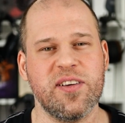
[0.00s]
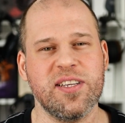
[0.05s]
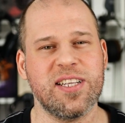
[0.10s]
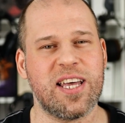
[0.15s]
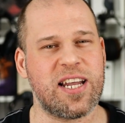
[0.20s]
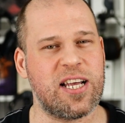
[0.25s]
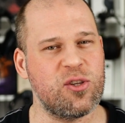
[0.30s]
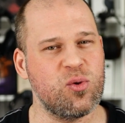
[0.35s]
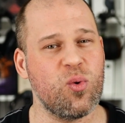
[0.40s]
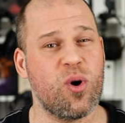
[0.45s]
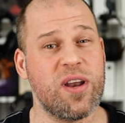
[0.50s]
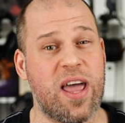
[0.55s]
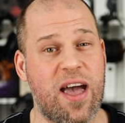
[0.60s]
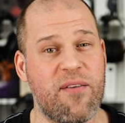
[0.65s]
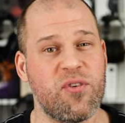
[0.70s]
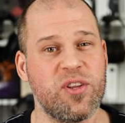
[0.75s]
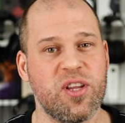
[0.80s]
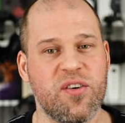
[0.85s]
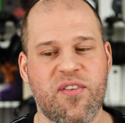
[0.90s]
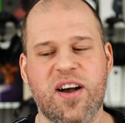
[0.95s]
thing that I do on
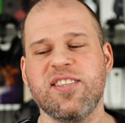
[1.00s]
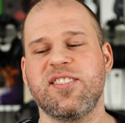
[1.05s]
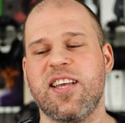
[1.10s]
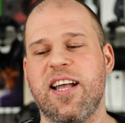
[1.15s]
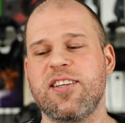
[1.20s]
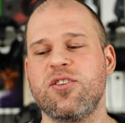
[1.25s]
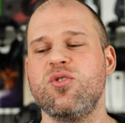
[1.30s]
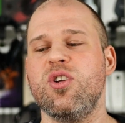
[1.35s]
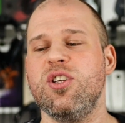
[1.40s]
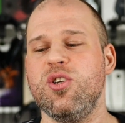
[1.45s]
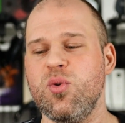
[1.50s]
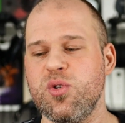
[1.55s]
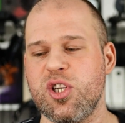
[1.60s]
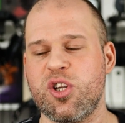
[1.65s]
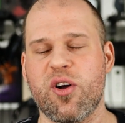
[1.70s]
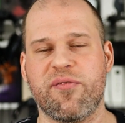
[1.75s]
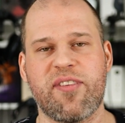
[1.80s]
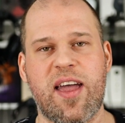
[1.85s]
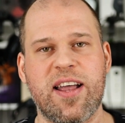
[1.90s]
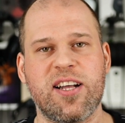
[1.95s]
every device is actually use
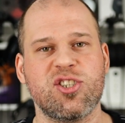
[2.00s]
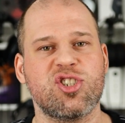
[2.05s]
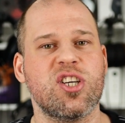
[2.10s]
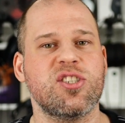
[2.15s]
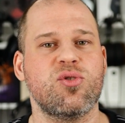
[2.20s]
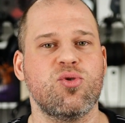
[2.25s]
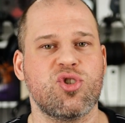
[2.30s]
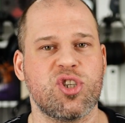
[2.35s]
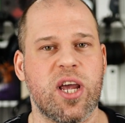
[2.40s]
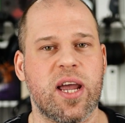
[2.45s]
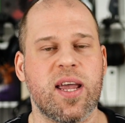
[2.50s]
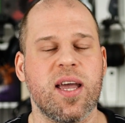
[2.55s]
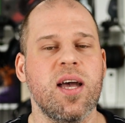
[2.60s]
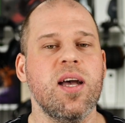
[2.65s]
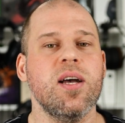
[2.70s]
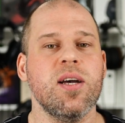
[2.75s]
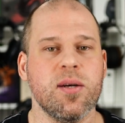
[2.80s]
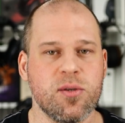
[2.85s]
it off angle, just to check